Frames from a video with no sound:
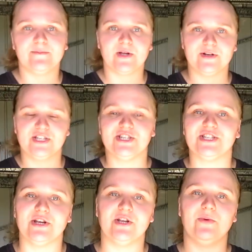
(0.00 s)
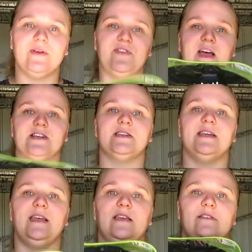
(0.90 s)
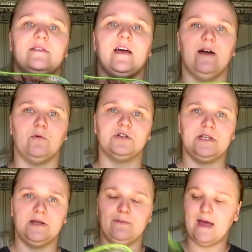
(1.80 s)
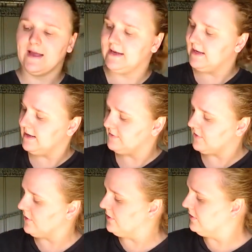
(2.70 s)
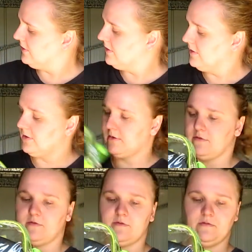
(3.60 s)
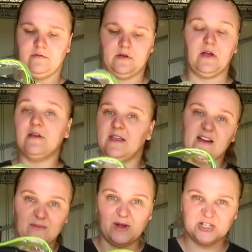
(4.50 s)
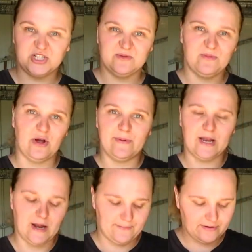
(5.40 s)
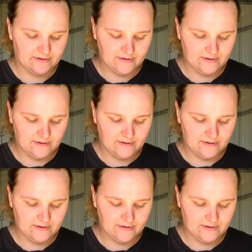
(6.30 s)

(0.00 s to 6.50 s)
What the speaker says: I'm going to show you is actually his washing bag gear. So yeah, I might just open it up.